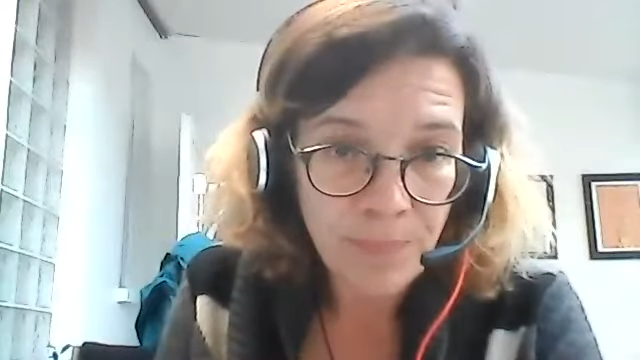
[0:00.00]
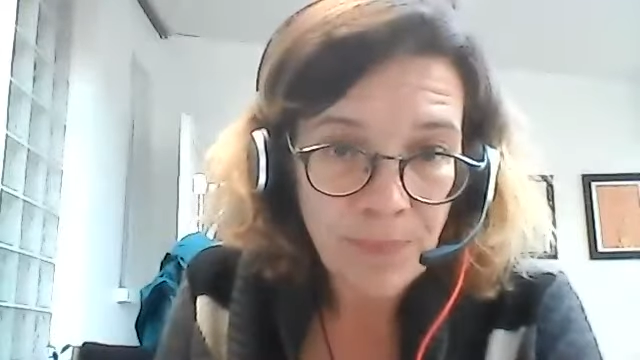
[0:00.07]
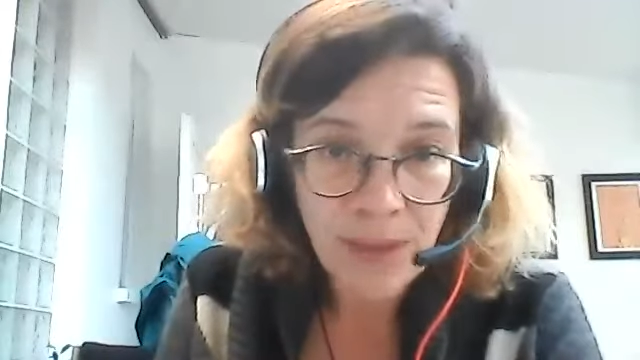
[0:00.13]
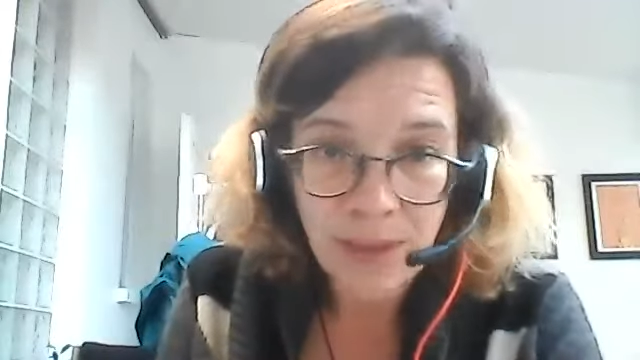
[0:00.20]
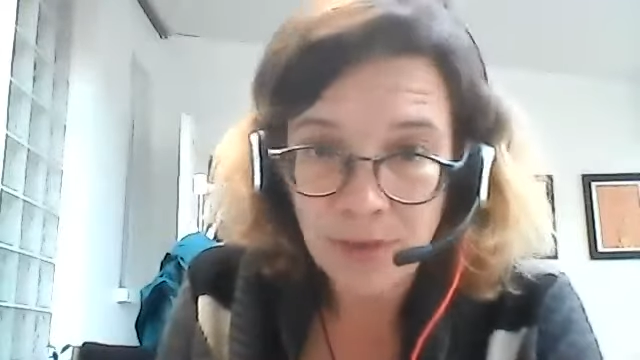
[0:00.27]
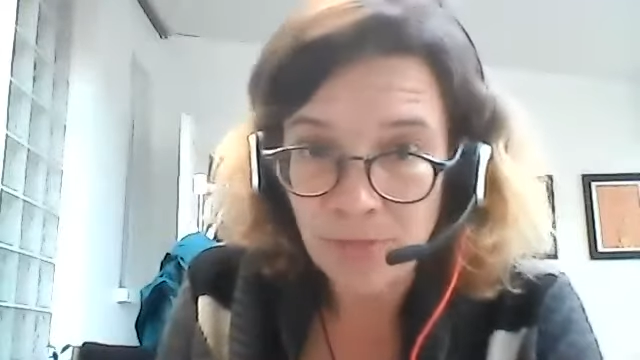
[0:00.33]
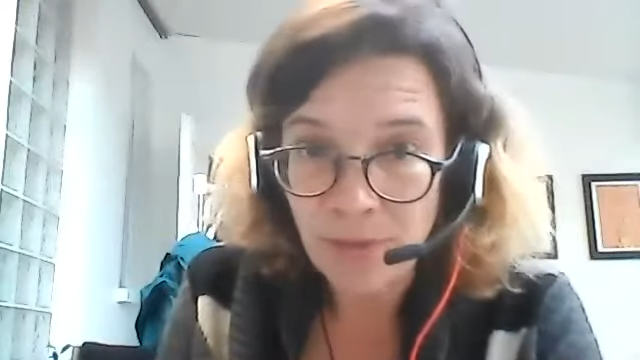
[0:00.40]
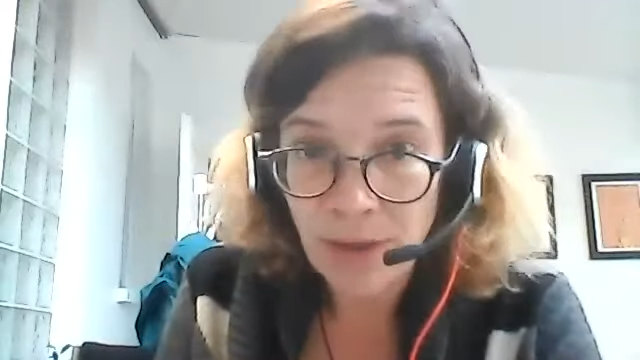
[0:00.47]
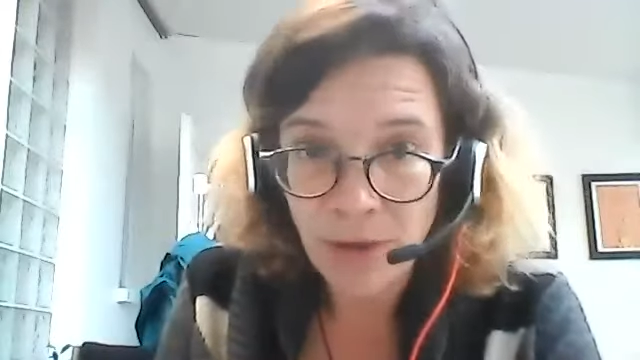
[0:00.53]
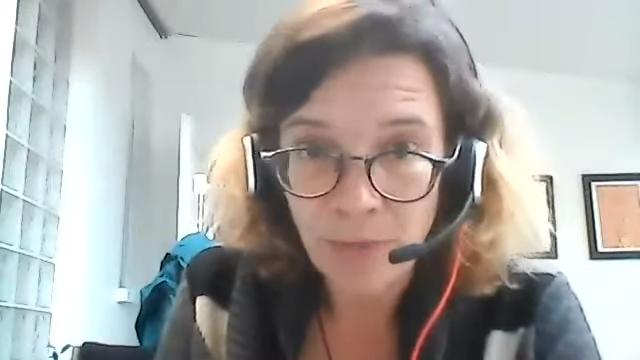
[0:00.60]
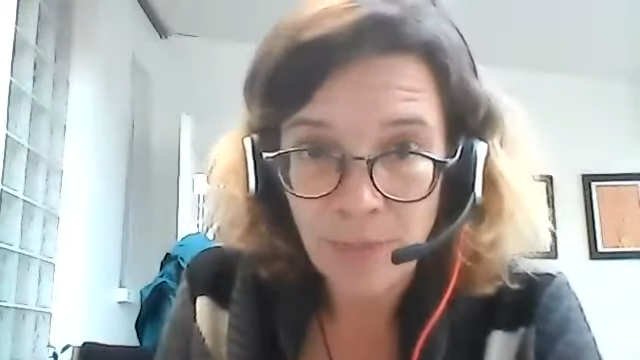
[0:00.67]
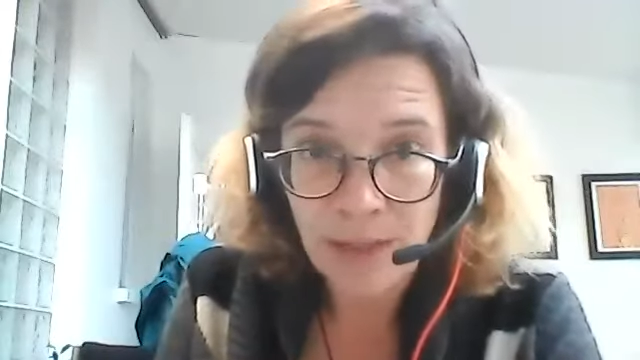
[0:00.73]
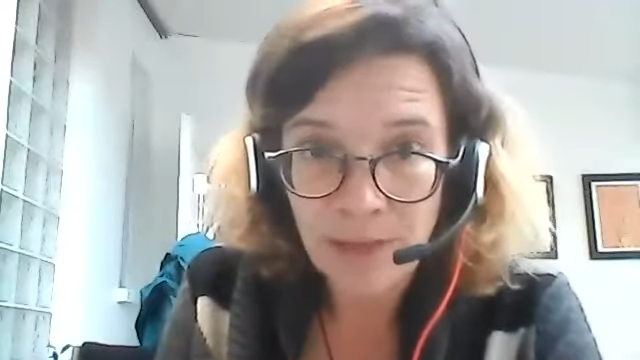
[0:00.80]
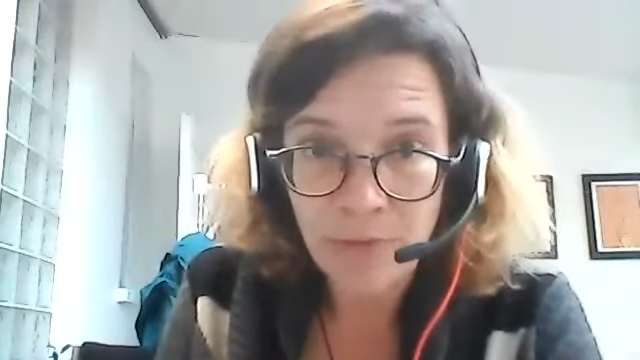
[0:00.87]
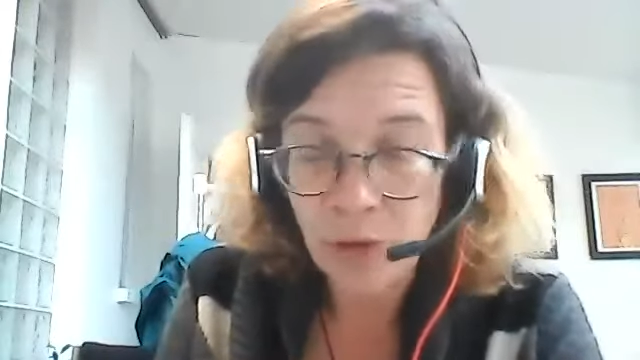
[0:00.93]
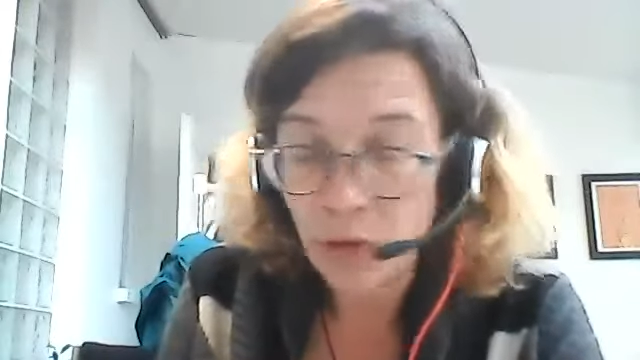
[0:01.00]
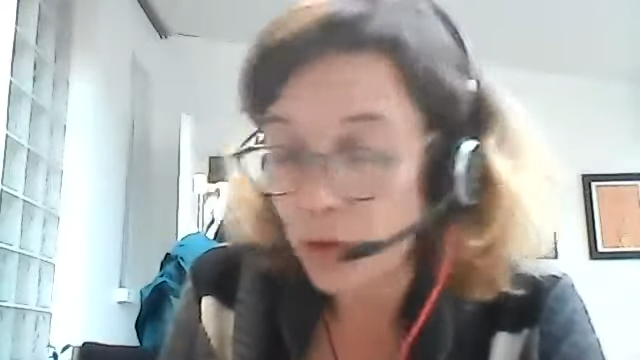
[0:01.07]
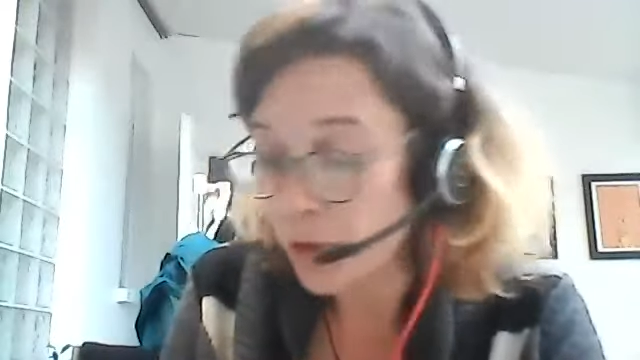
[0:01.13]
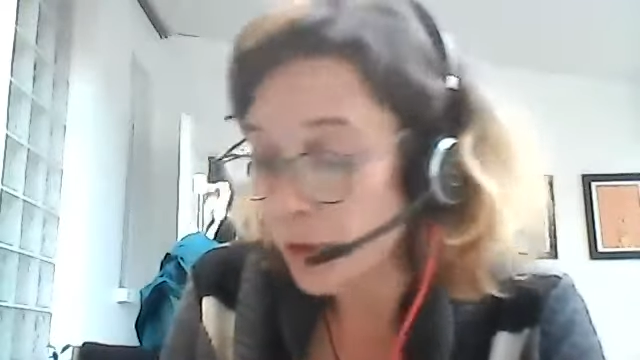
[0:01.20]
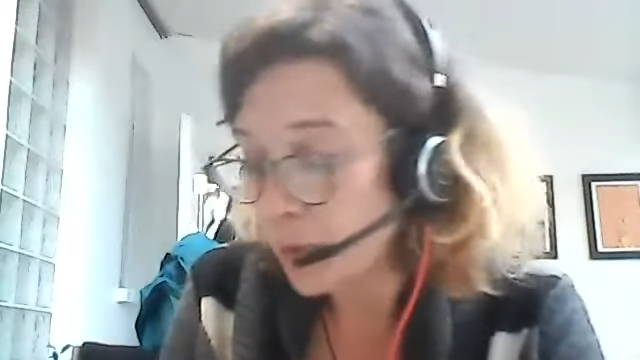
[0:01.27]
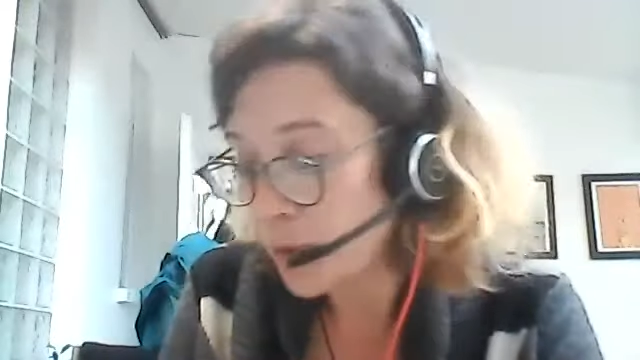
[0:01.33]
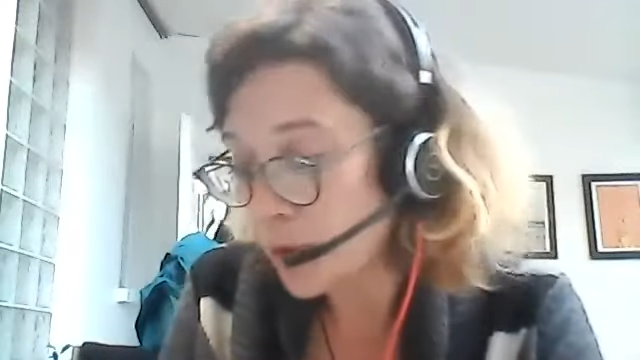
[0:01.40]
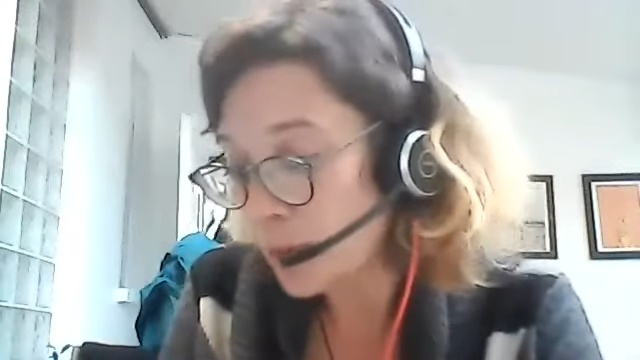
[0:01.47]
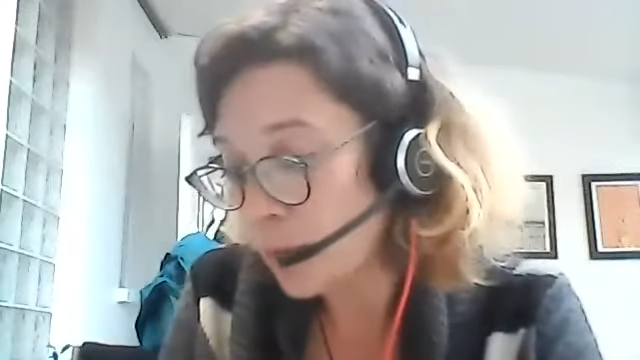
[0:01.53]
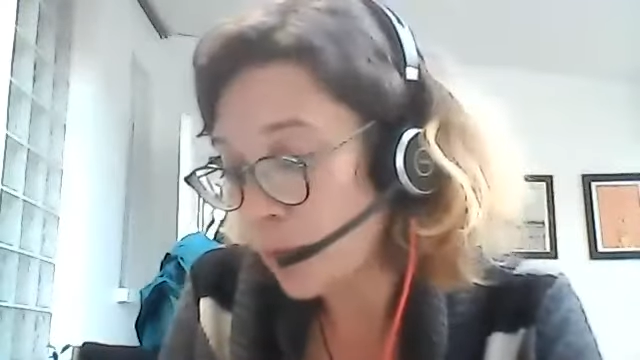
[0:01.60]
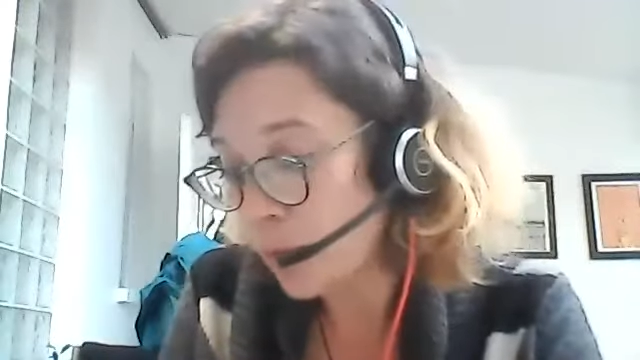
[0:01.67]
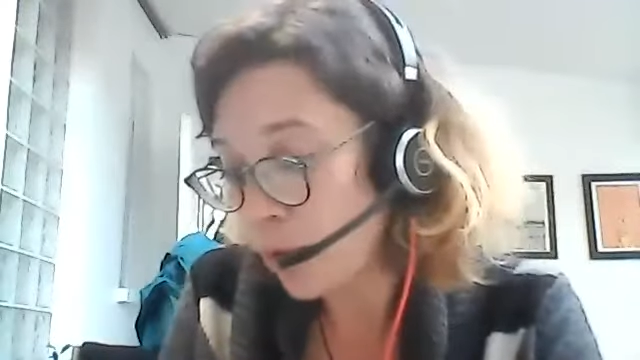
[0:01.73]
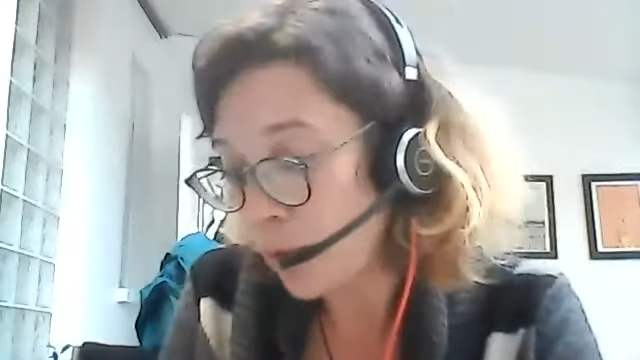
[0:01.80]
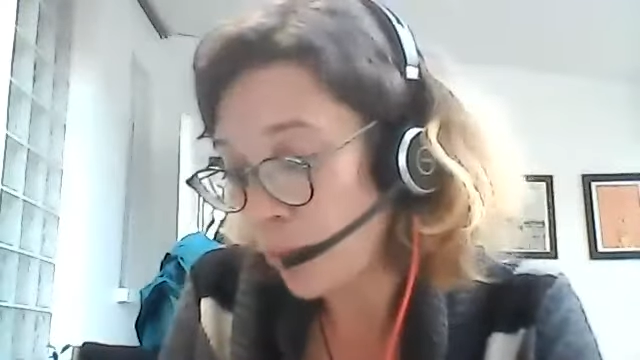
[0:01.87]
I'd recommend that you go to a smaller